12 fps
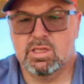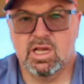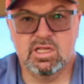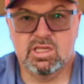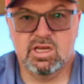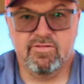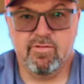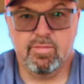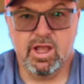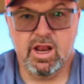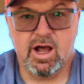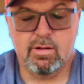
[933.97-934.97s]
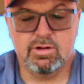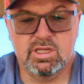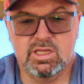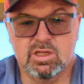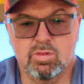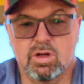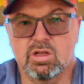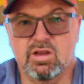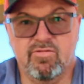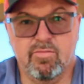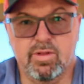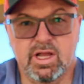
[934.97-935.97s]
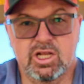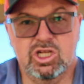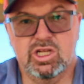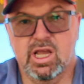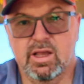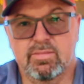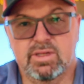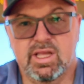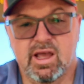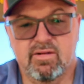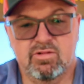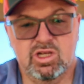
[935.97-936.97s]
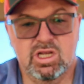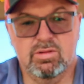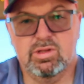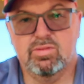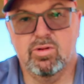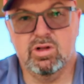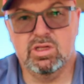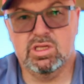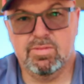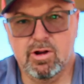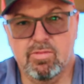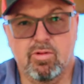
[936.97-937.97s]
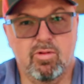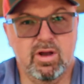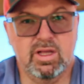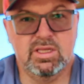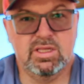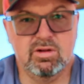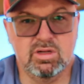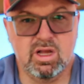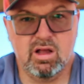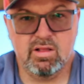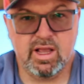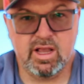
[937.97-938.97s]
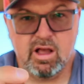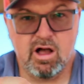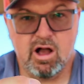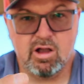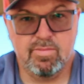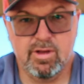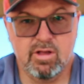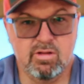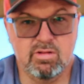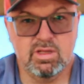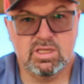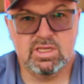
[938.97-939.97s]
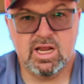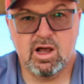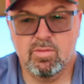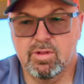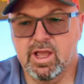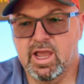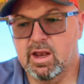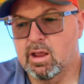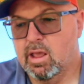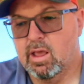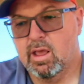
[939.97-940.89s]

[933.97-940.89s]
tons of different blade options as well, different blade shapes. They have sheep's foot, spear points. There's like a hawkbill style blade.